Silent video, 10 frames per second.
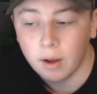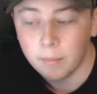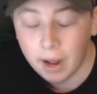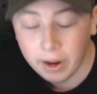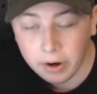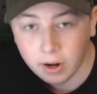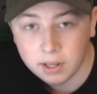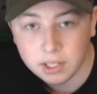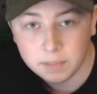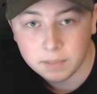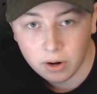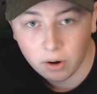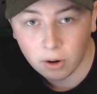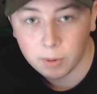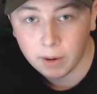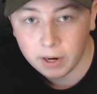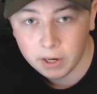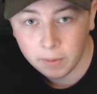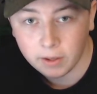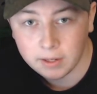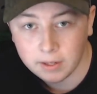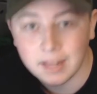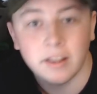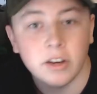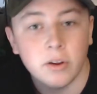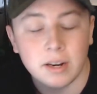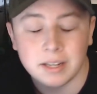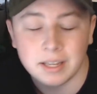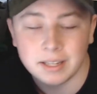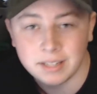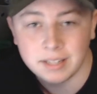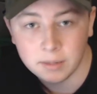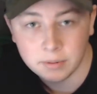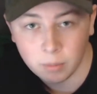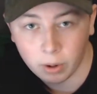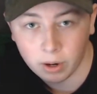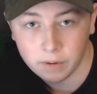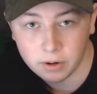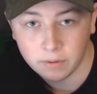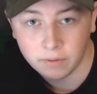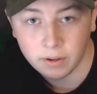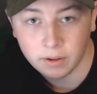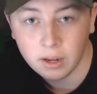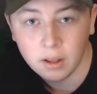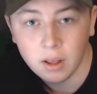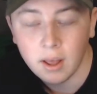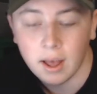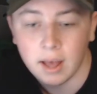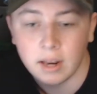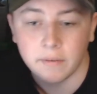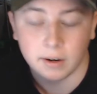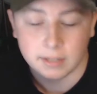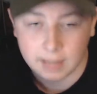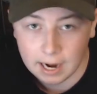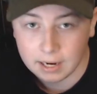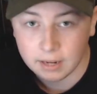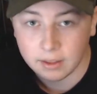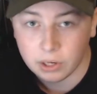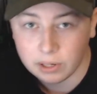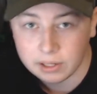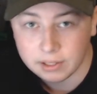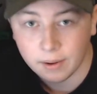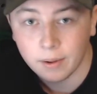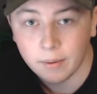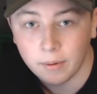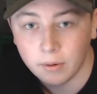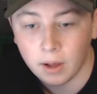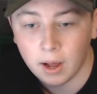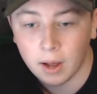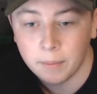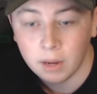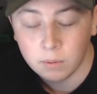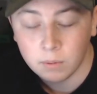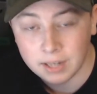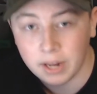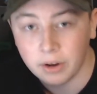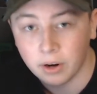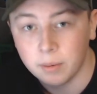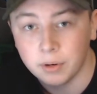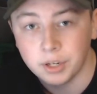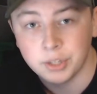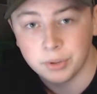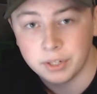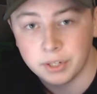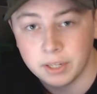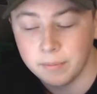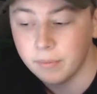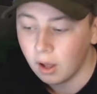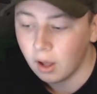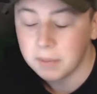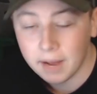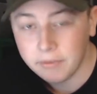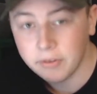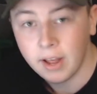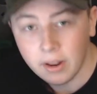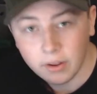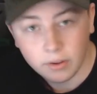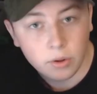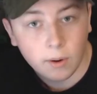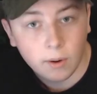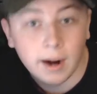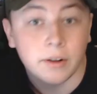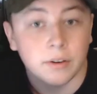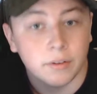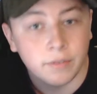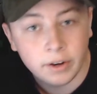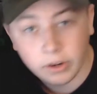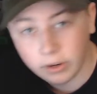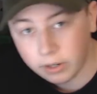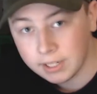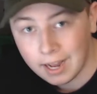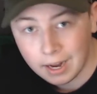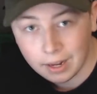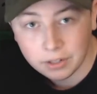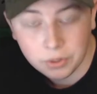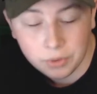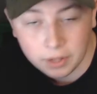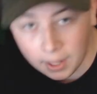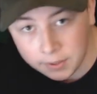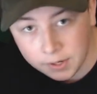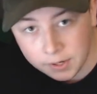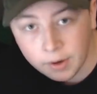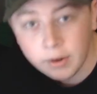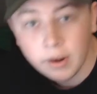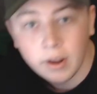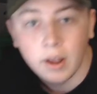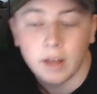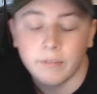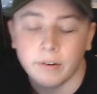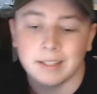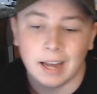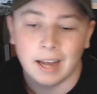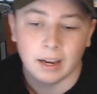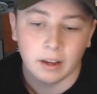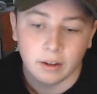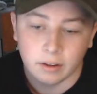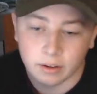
buy your guns, buy your armor, buy your abilities, and then you need to get set up somewhere if you're defending, and if you're attacking, then you need to pick what site you're going to push with your team. After that, you are either defending or you're attacking. So the game is on. If you're attacking,